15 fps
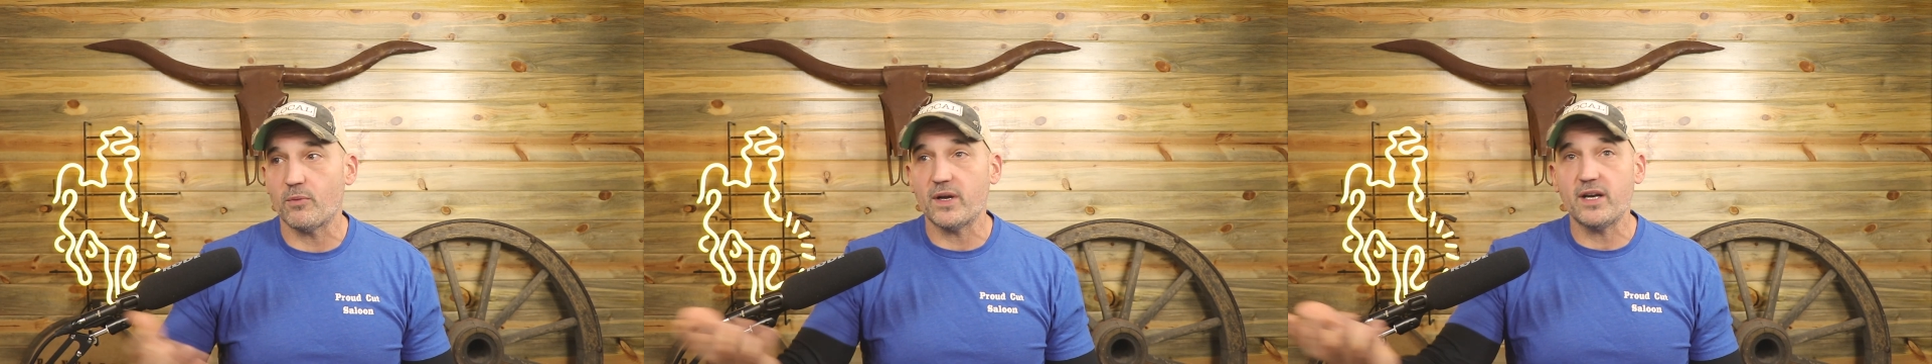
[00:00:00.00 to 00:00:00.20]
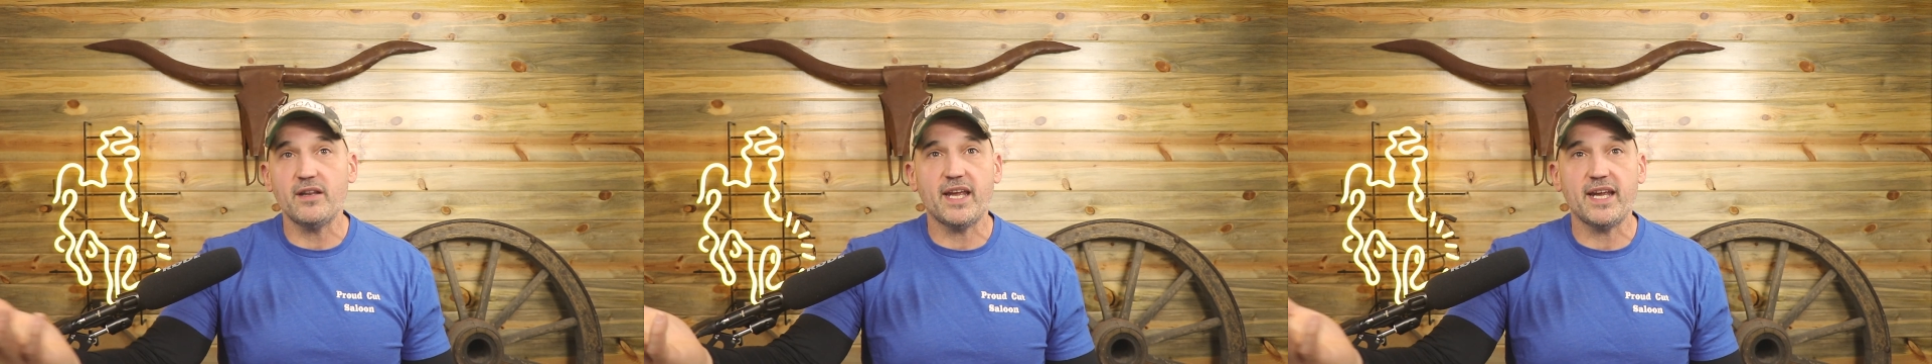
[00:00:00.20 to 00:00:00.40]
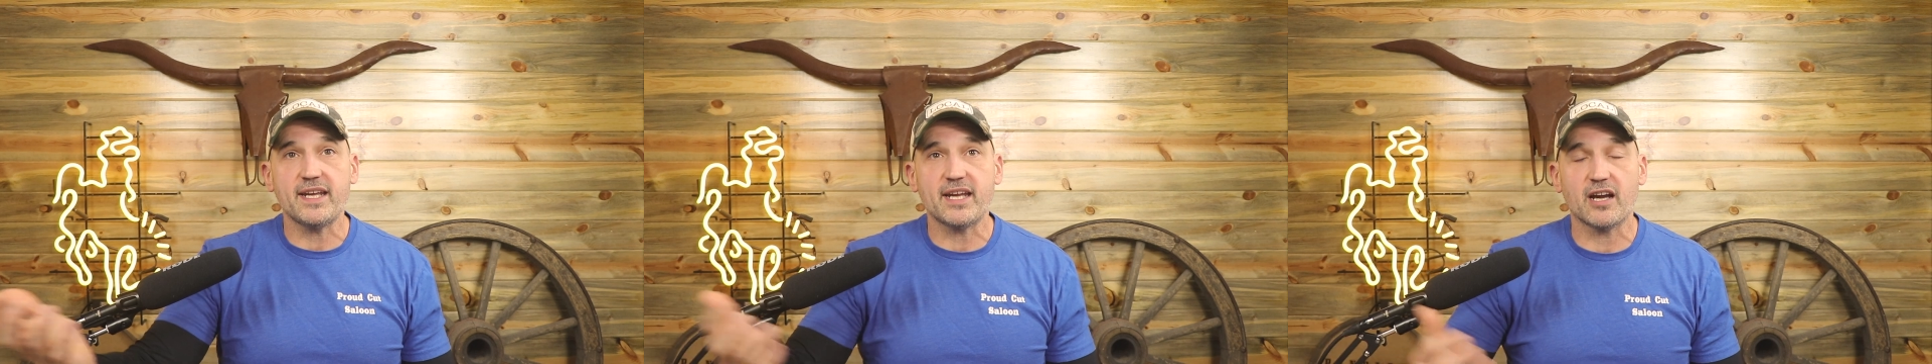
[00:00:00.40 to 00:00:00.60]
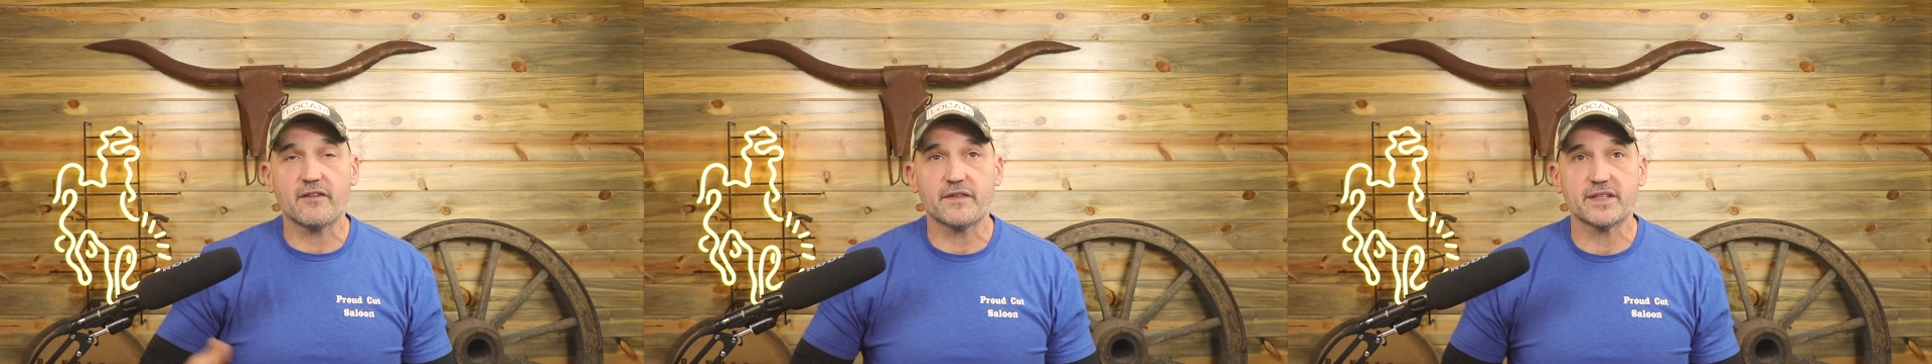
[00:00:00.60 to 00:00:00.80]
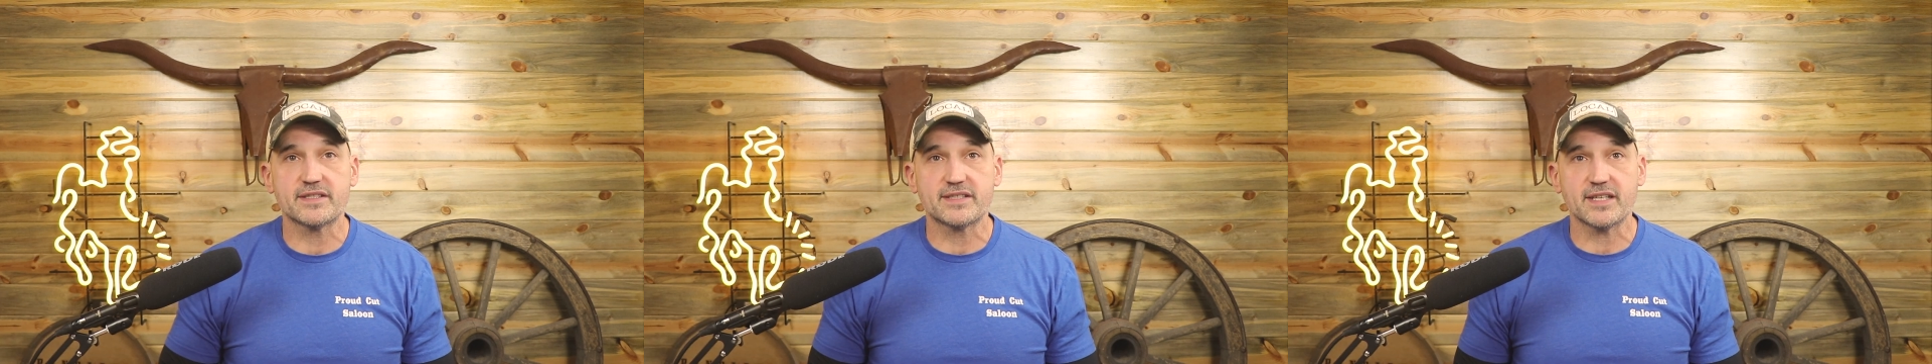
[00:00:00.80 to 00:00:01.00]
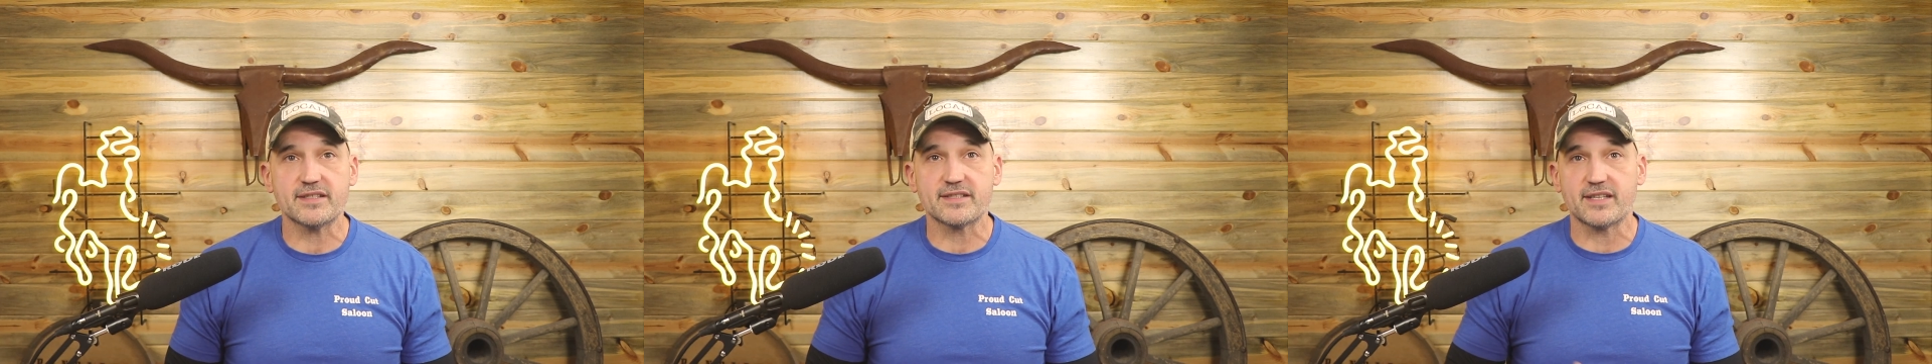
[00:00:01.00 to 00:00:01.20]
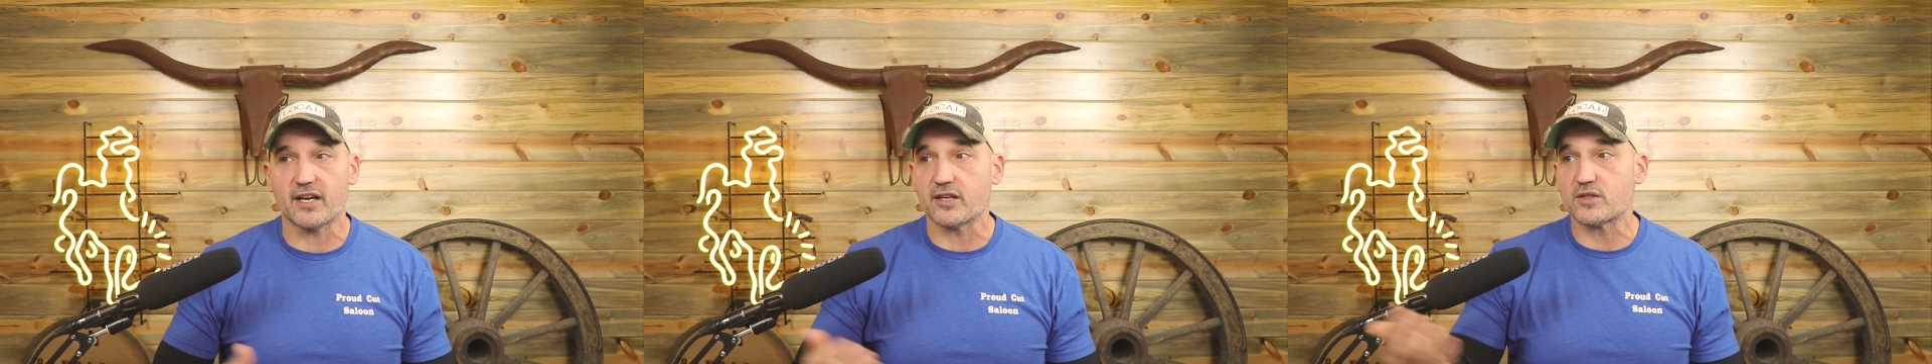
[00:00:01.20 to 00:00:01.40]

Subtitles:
What do they care if it sits there?